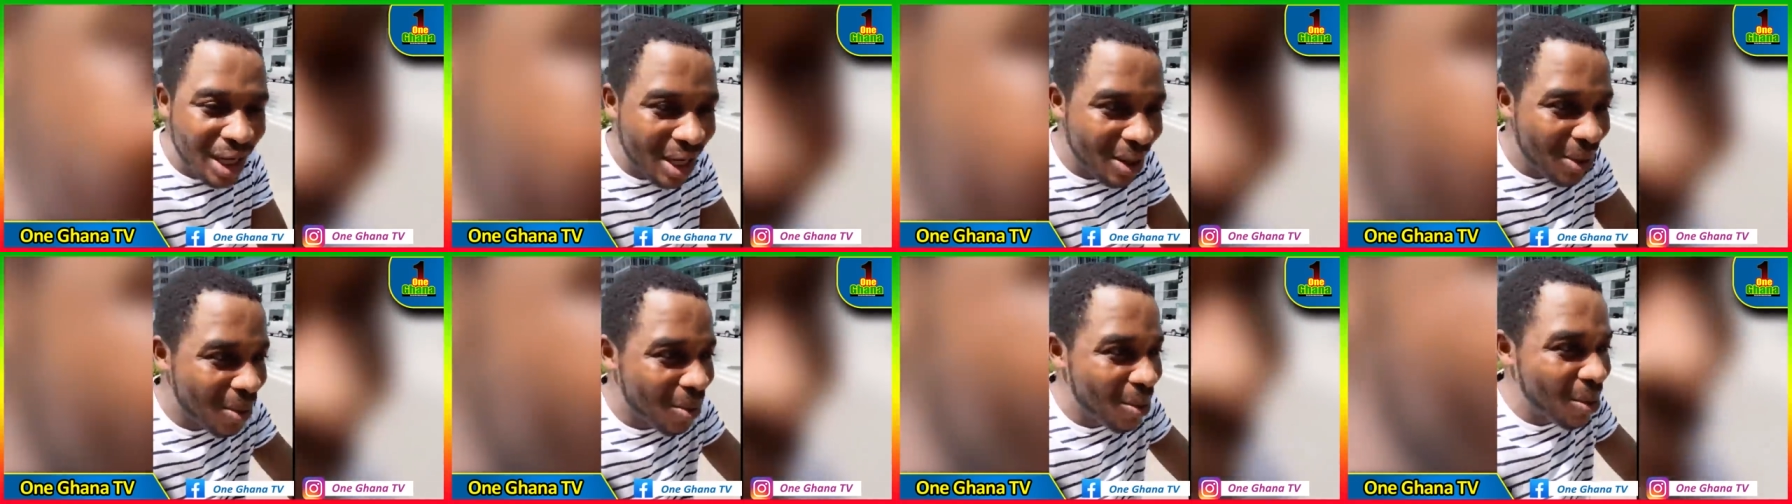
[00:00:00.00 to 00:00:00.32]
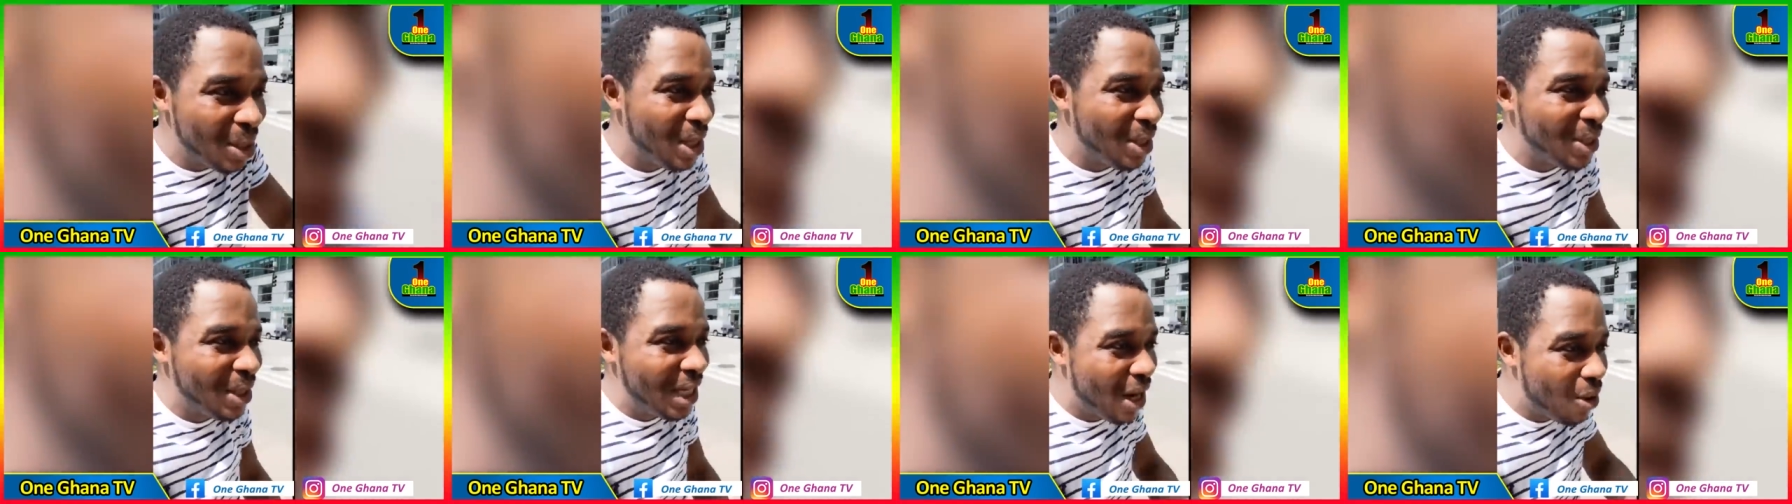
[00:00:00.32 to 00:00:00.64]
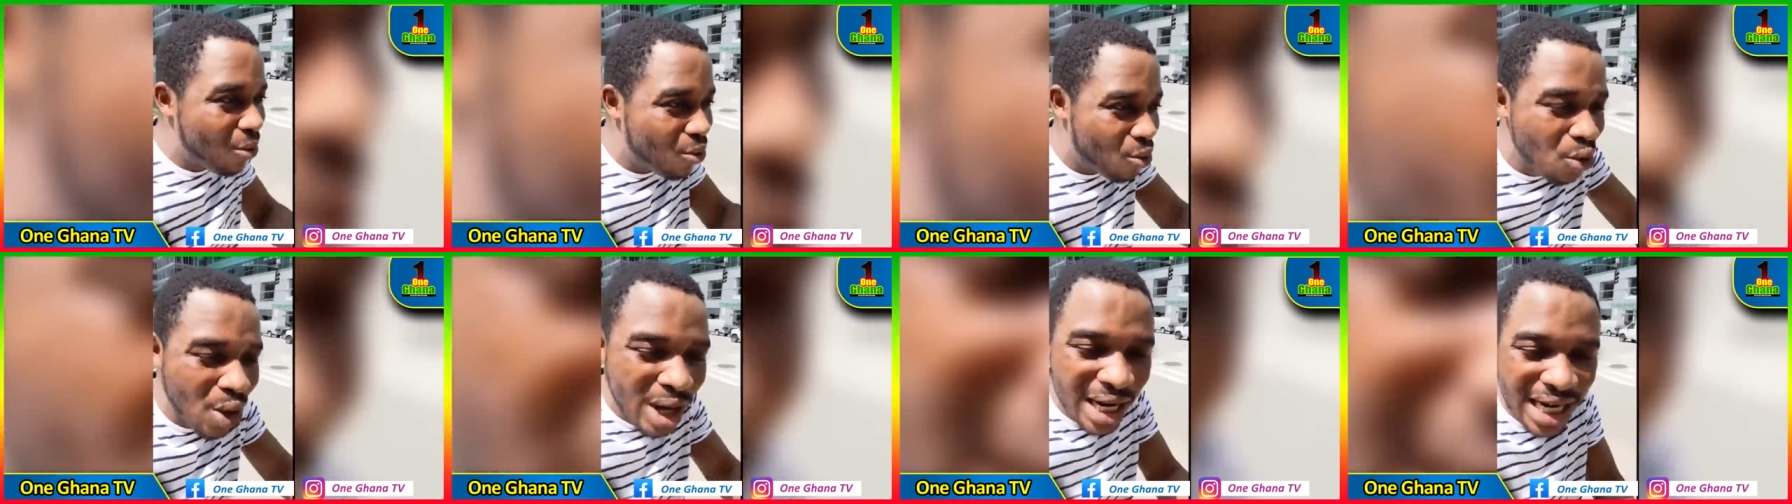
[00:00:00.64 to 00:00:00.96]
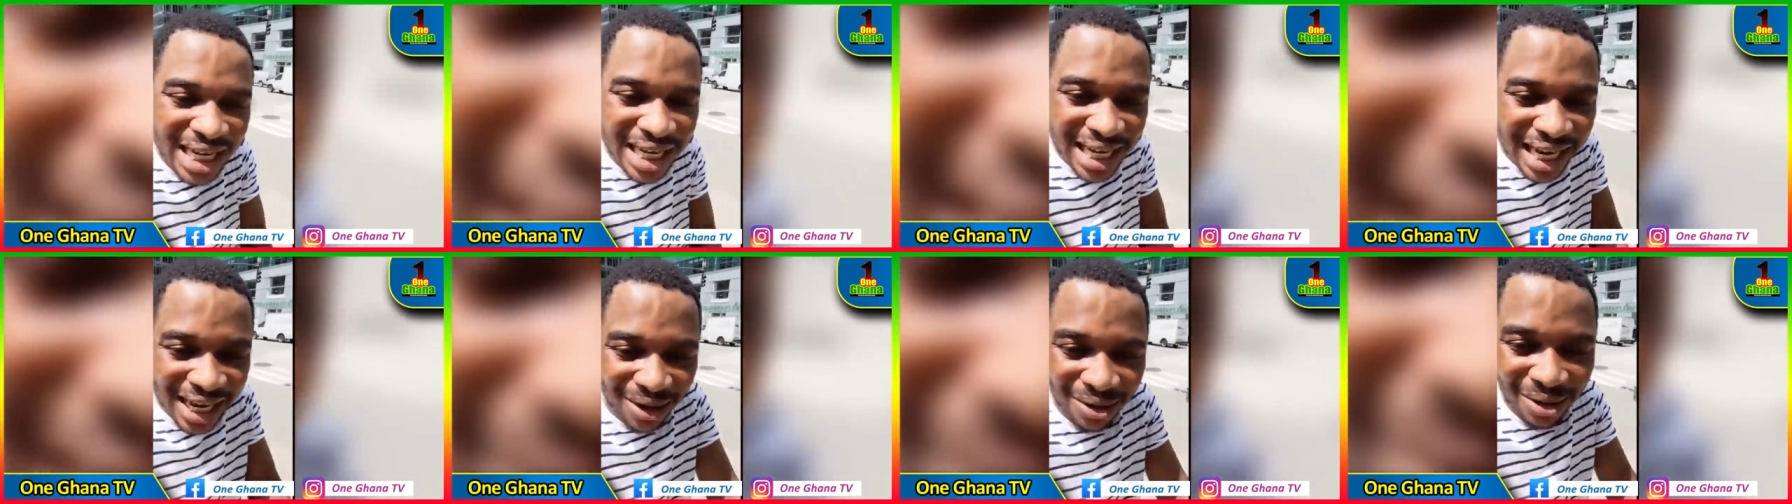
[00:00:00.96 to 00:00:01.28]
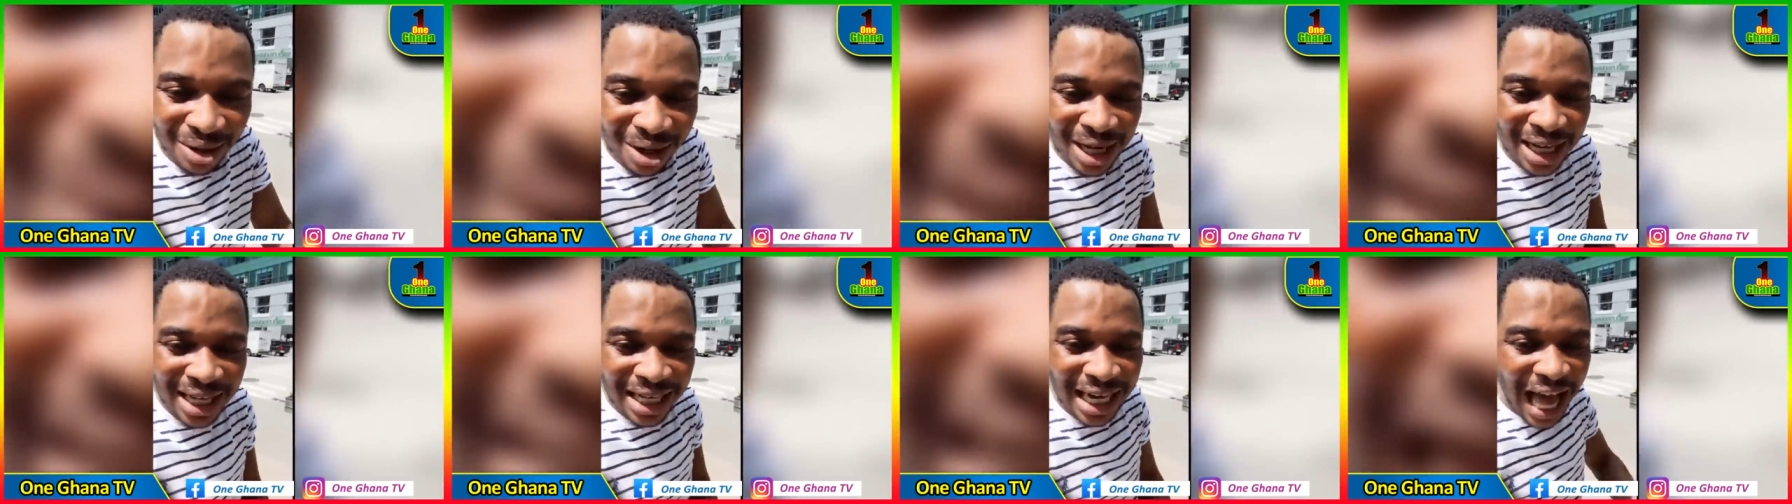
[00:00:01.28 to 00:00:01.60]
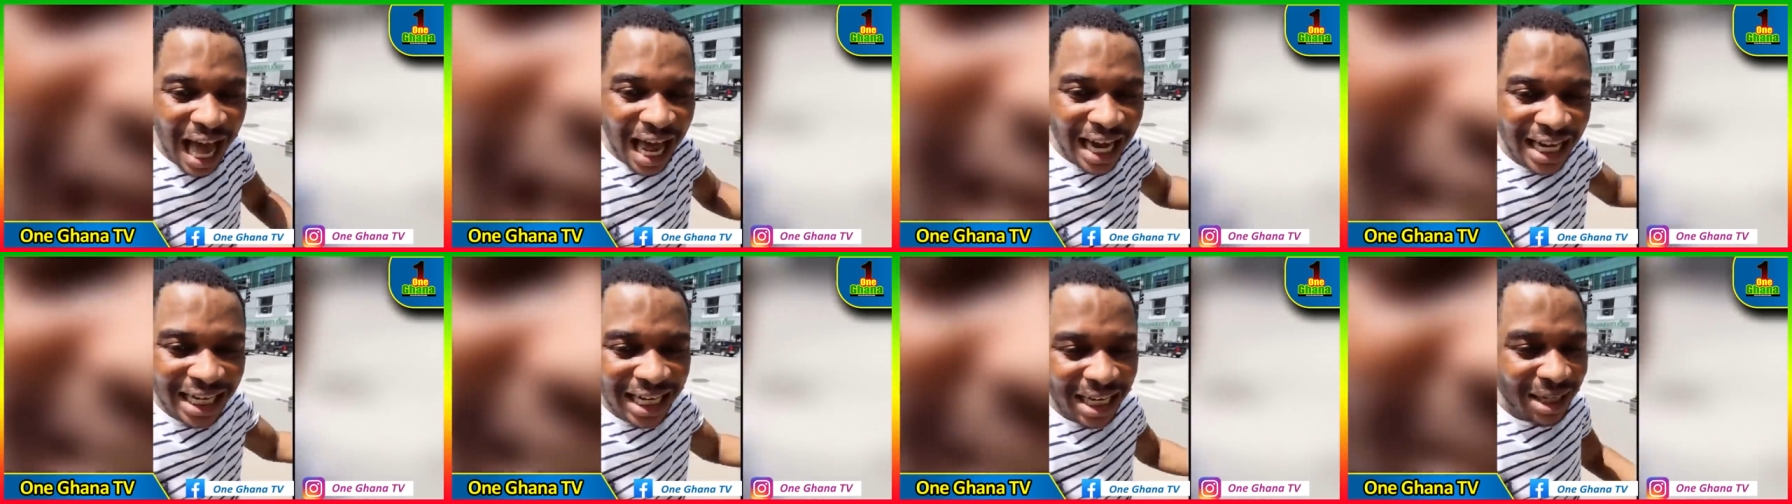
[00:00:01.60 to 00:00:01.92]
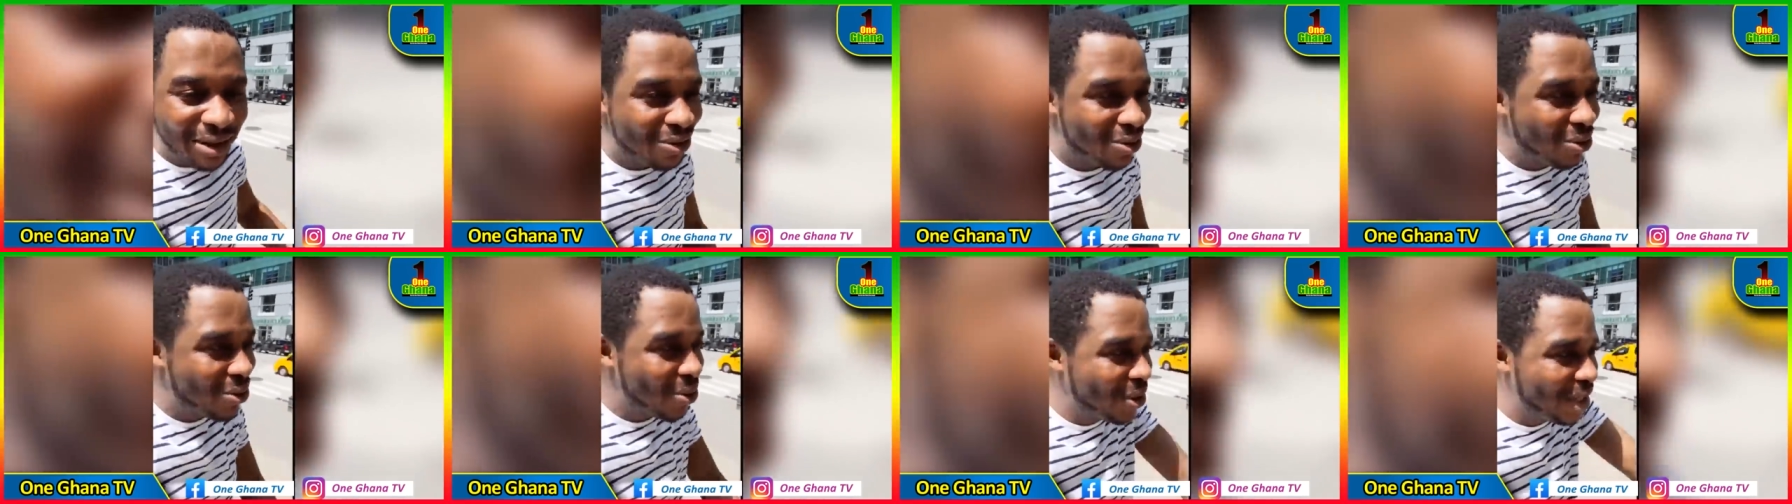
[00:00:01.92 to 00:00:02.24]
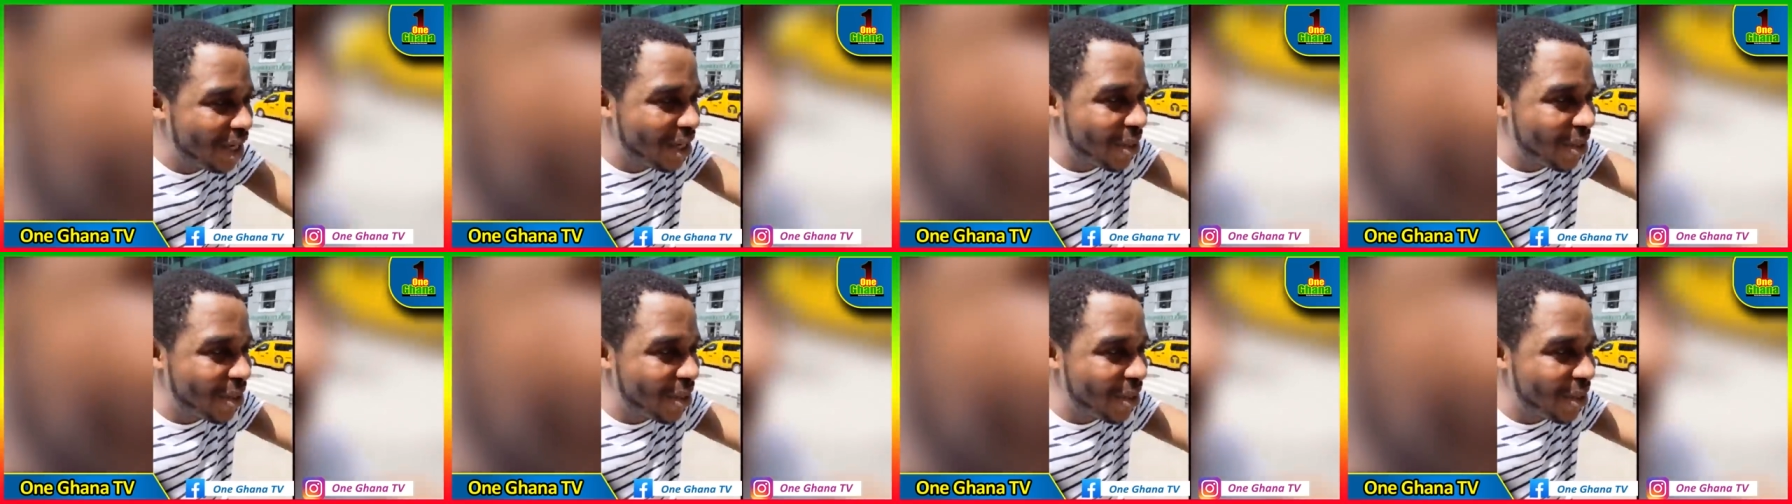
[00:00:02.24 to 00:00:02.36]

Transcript: they your Kroni, now they two